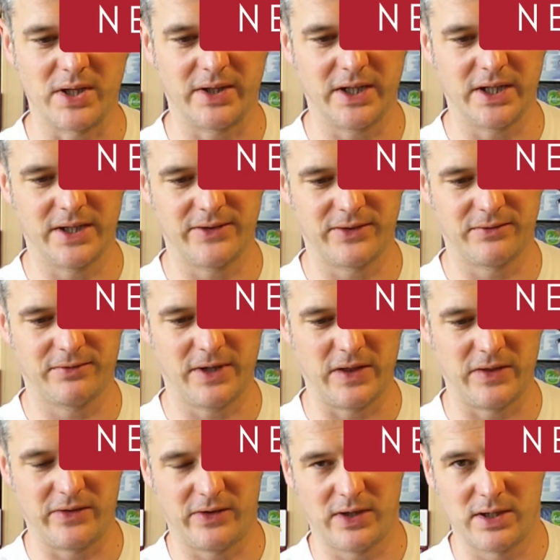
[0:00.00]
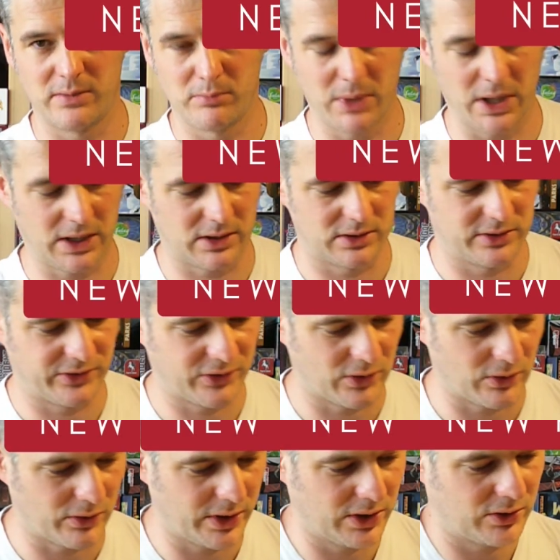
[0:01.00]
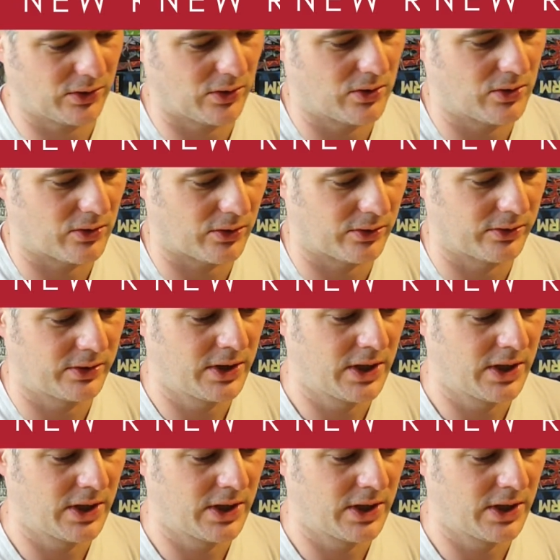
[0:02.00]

there's a fancy metal scoring token,